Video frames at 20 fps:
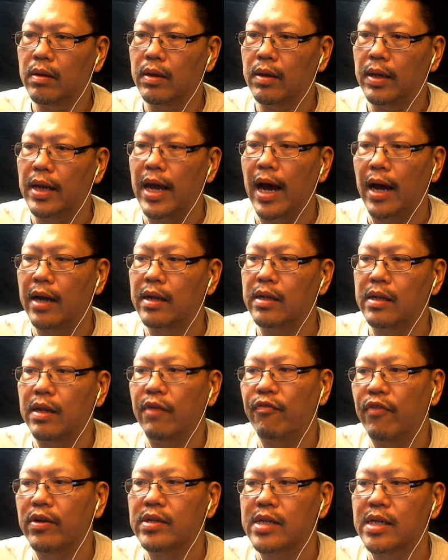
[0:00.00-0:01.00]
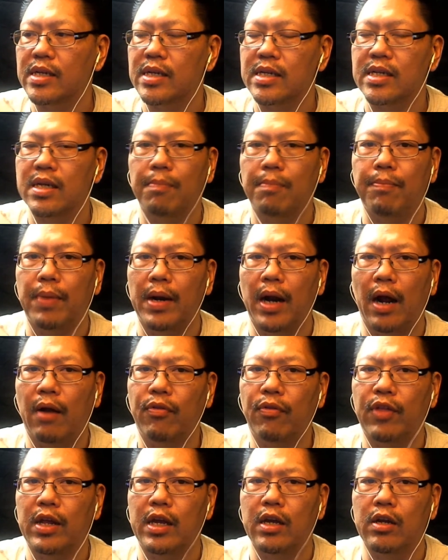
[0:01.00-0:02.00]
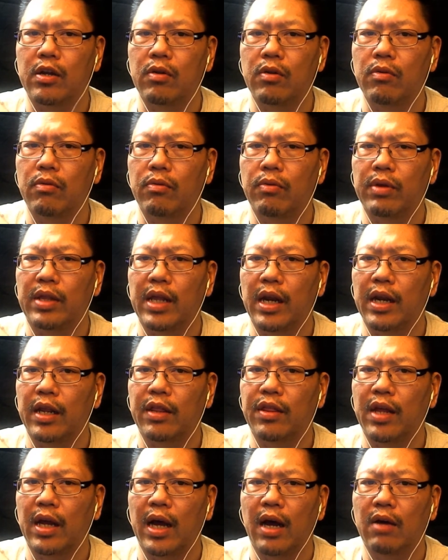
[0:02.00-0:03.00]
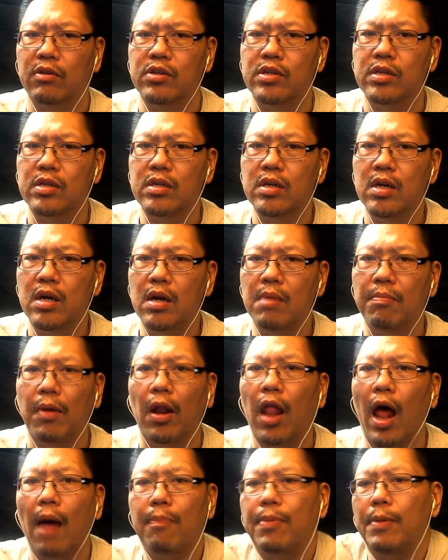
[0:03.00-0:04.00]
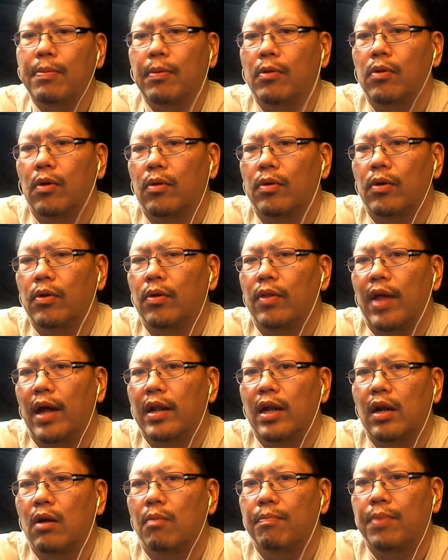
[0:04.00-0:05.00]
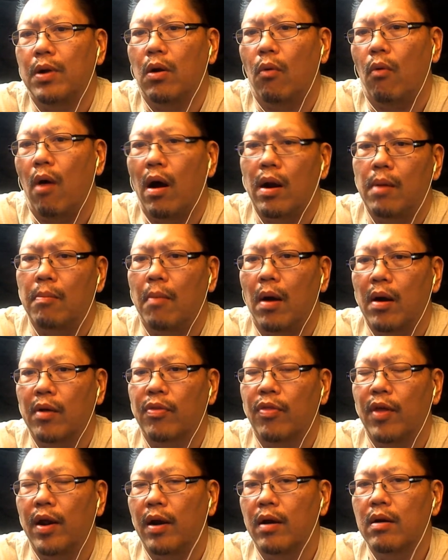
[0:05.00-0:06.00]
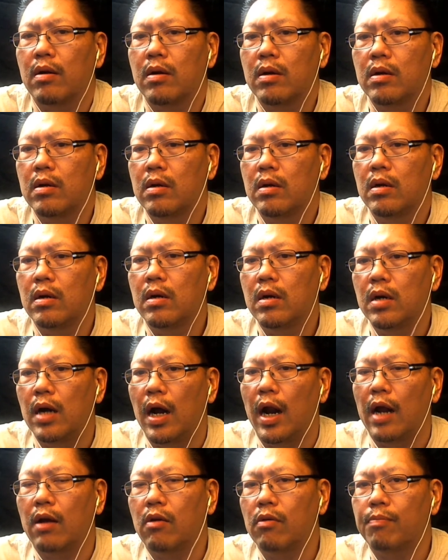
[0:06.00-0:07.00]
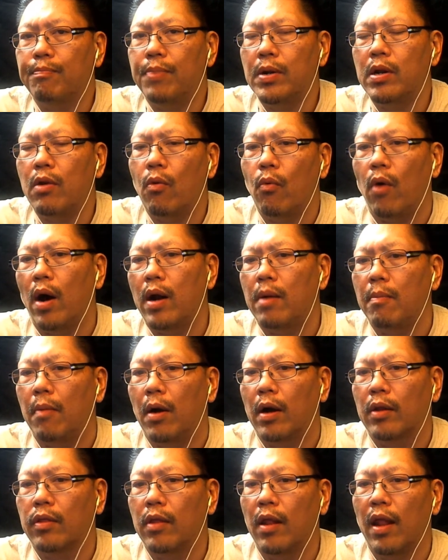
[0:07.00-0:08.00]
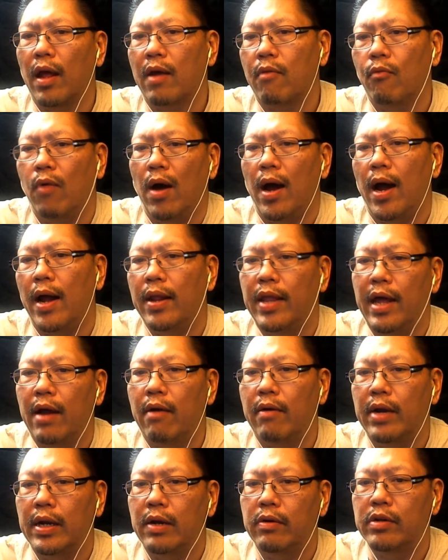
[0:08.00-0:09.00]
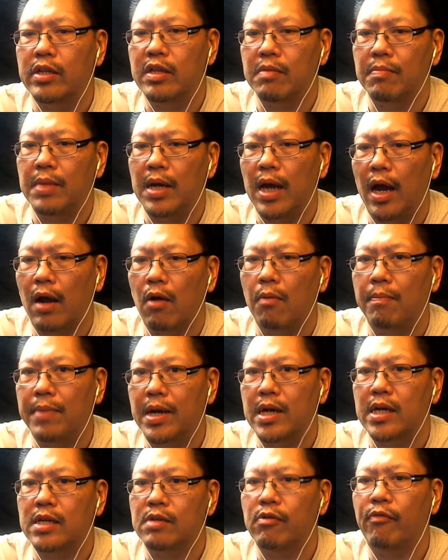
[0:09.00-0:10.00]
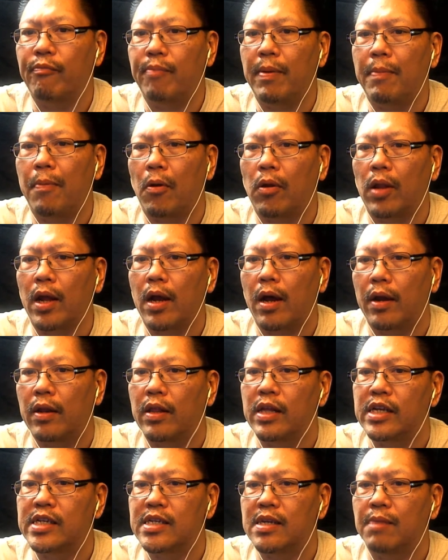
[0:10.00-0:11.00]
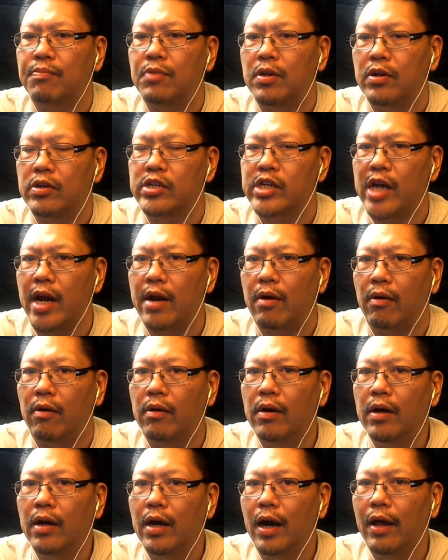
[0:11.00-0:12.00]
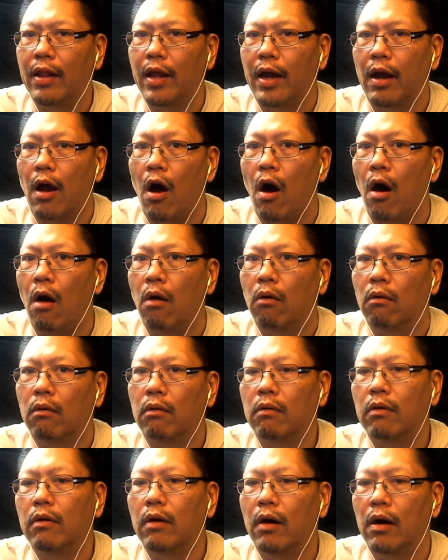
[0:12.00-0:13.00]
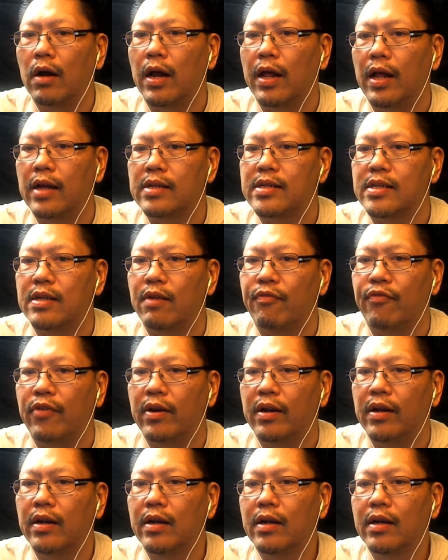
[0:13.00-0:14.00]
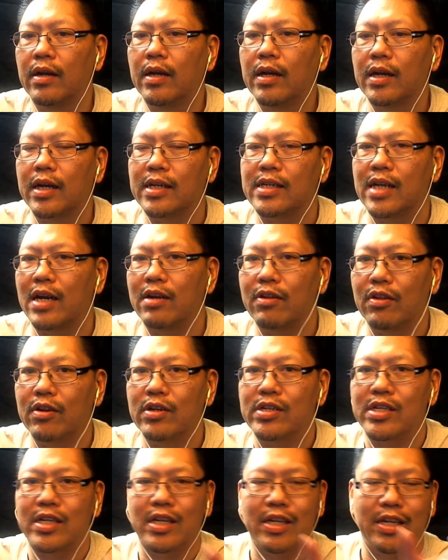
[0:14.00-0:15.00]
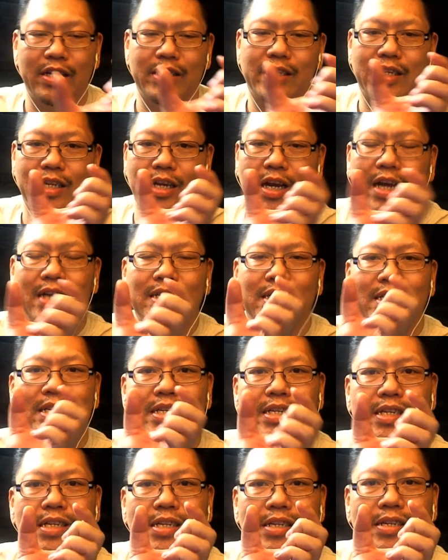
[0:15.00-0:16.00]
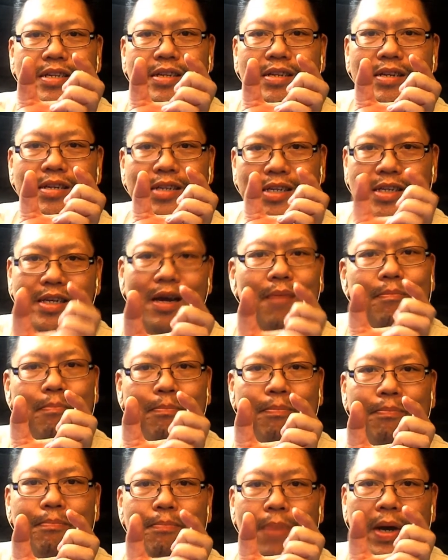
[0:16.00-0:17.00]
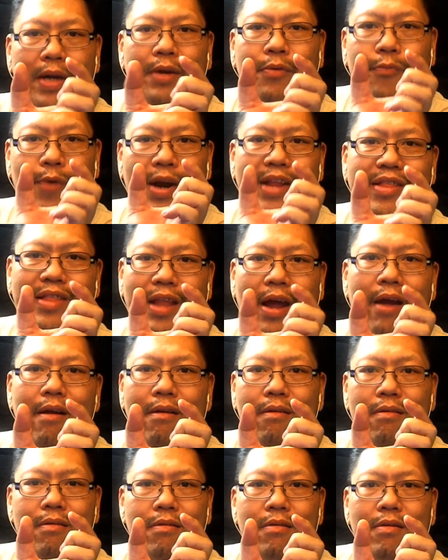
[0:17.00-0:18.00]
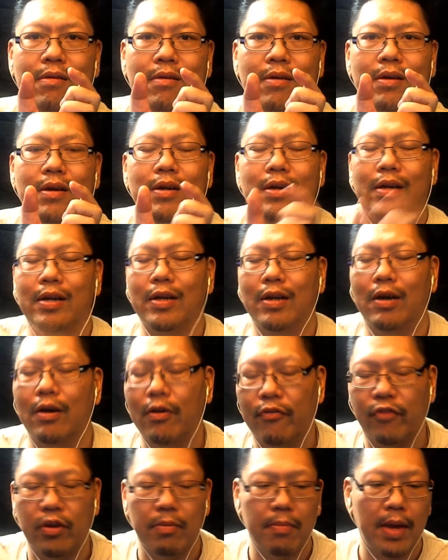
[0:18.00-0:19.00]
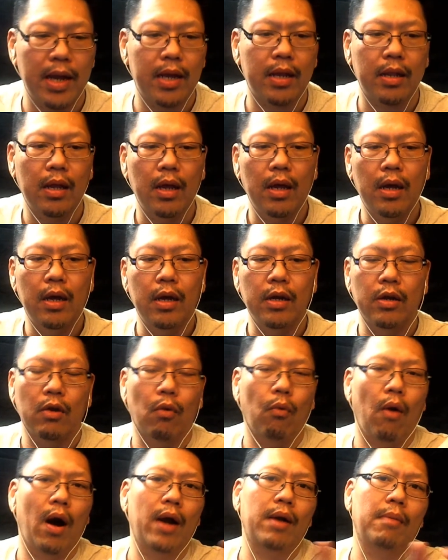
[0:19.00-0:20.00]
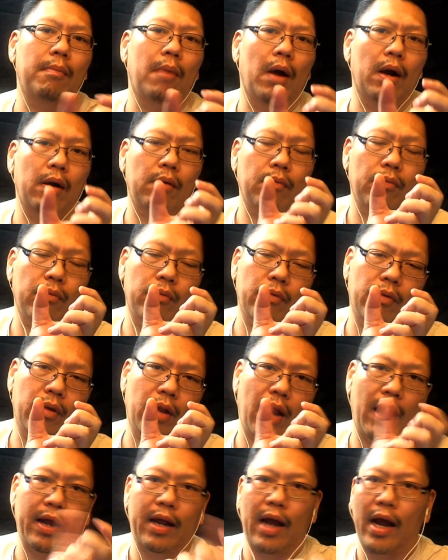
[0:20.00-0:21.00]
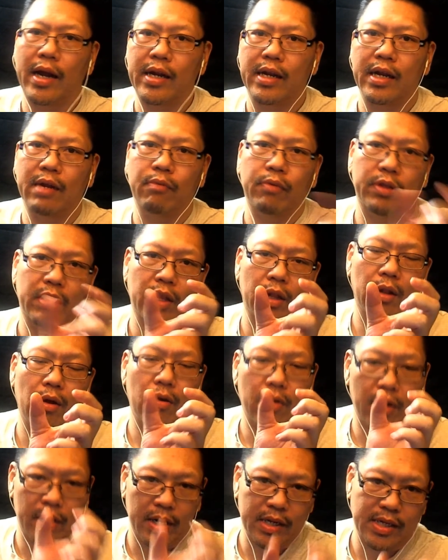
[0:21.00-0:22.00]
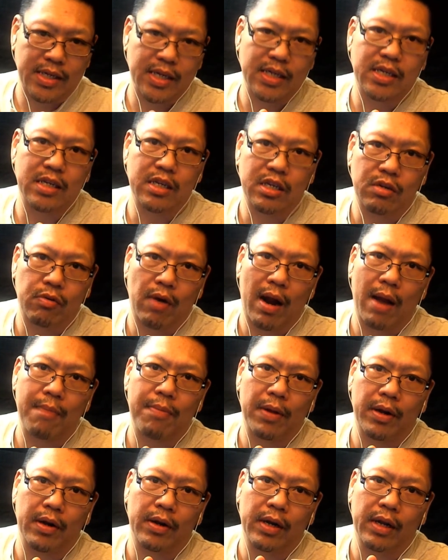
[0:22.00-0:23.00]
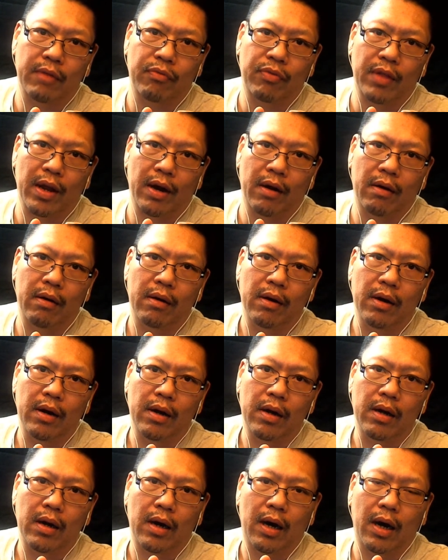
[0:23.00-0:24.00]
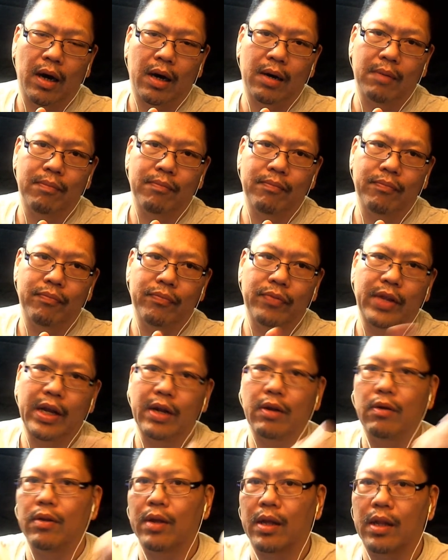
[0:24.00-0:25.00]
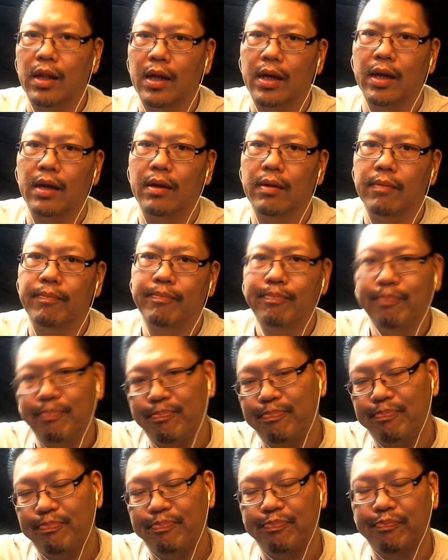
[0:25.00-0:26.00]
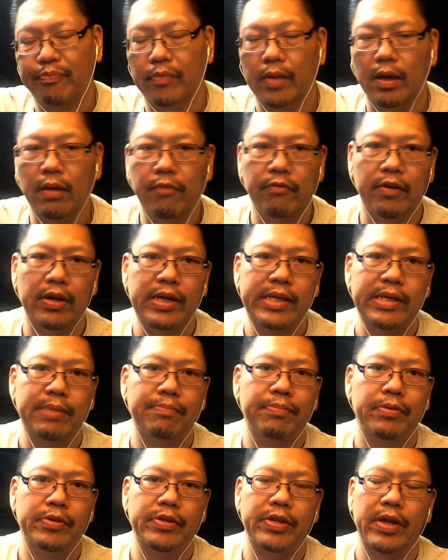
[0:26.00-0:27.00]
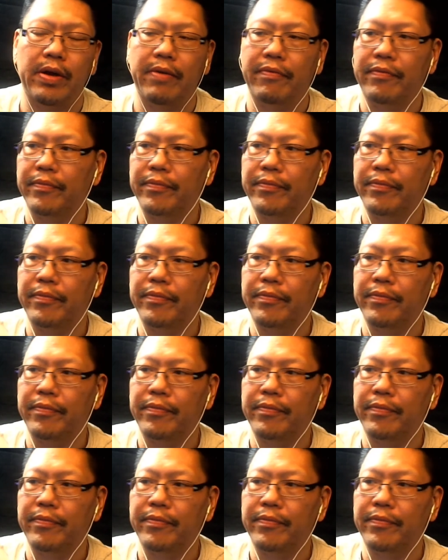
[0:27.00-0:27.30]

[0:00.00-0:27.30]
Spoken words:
Yeah, it defaults as a sub button. I don't think you do it with anything else. But a lot of people don't know that. They don't put a watermark there. And I go, put a watermark. They're like, why? They already know it's me. I go, because if people click on it, they sub to your channel. They're like, oh, okay, that's different. Because it's a consistent sub button right there. You know, if you make your watermark like I did with the logo and it says subscribe underneath there, they know to click it. Very simple stuff.